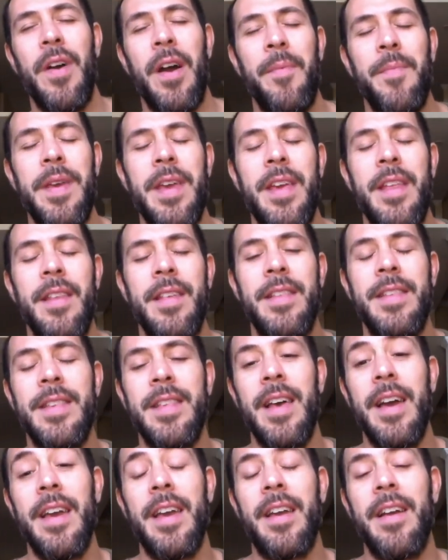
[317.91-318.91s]
I mean, it's
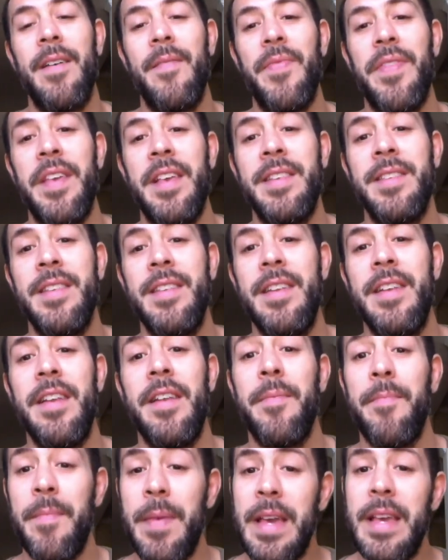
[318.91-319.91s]
like, isn't it
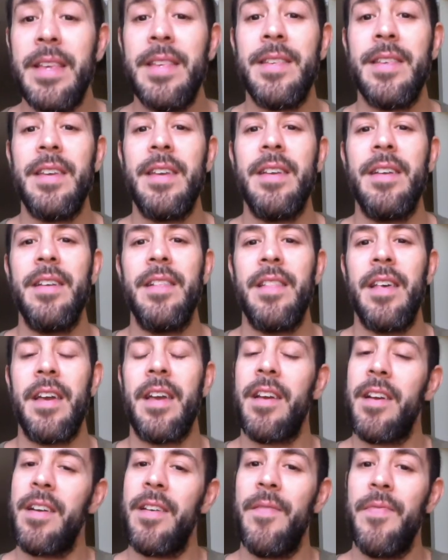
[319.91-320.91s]
amazing?
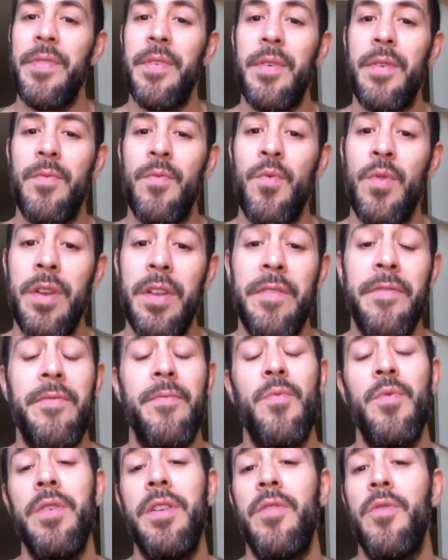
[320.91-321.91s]
Like,
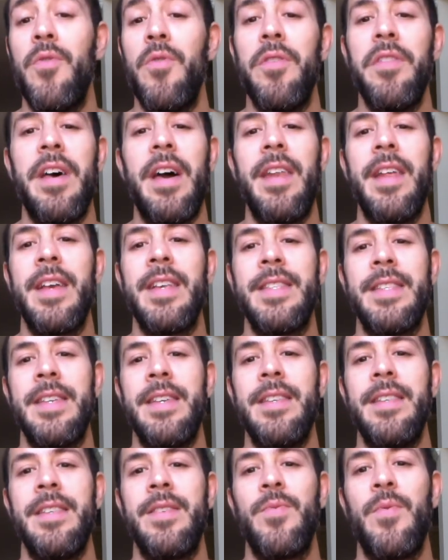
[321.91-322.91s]
would all that
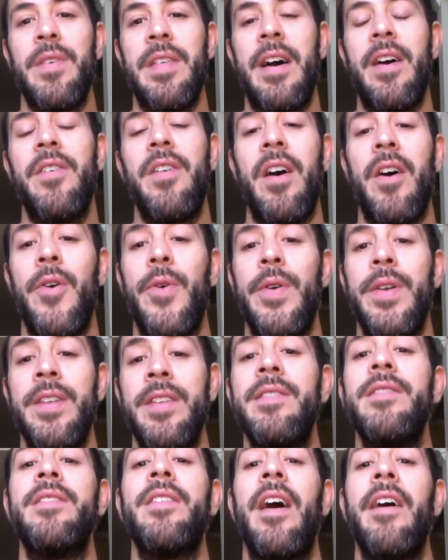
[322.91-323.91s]
exist without our
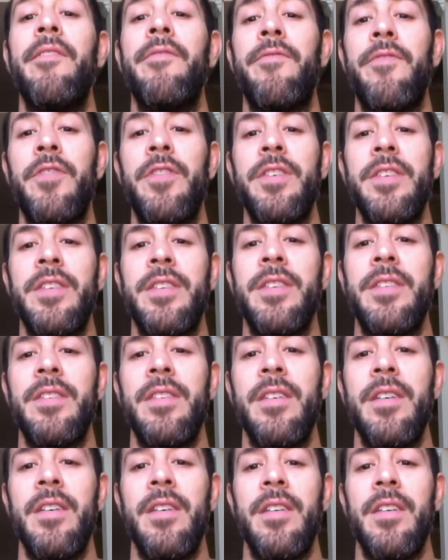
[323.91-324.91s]

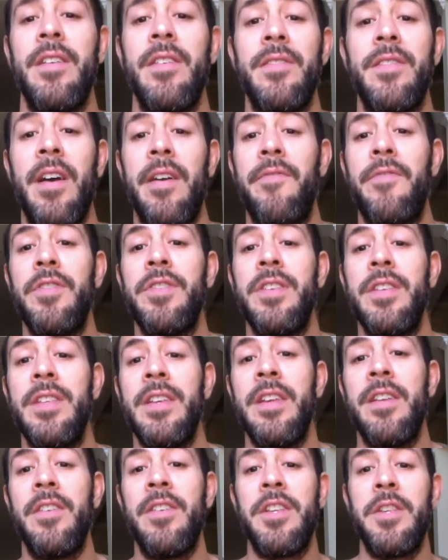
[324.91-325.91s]

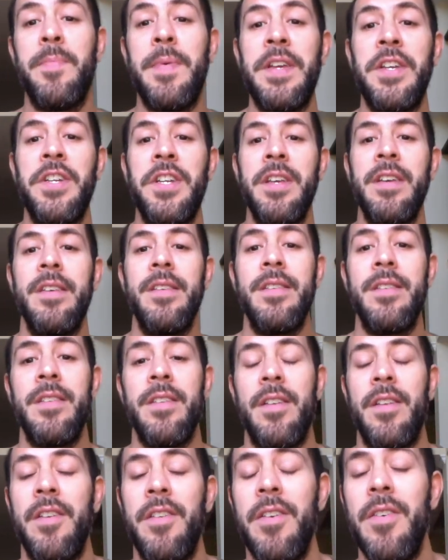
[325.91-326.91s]
diversity in our species?
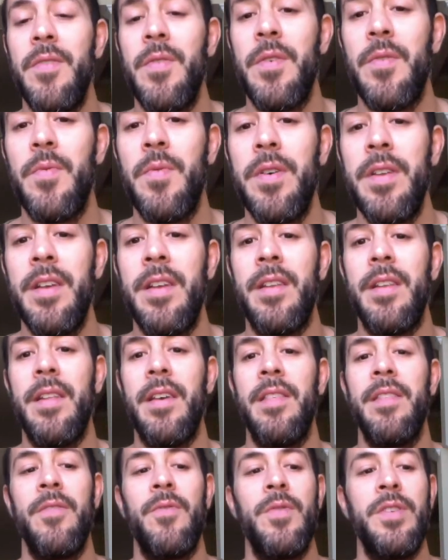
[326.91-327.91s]
No, it
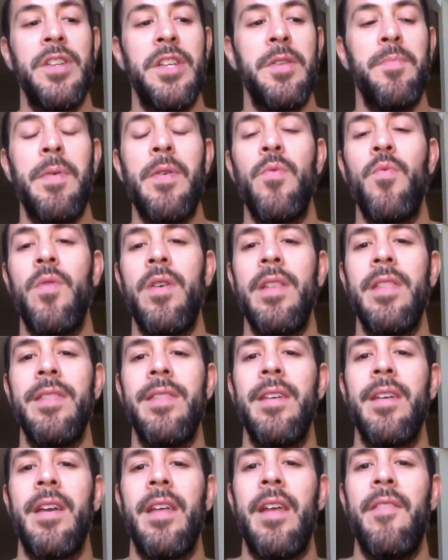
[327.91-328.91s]
wouldn't. There would just be one
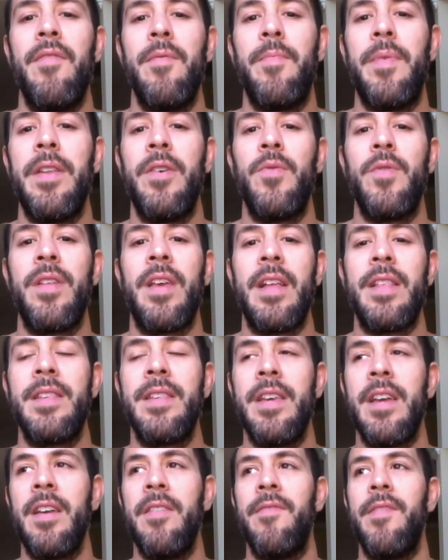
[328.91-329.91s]
thing, and everybody would get
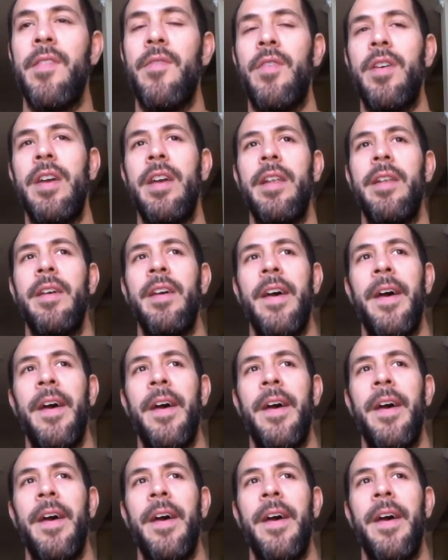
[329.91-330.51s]
sick of it, right?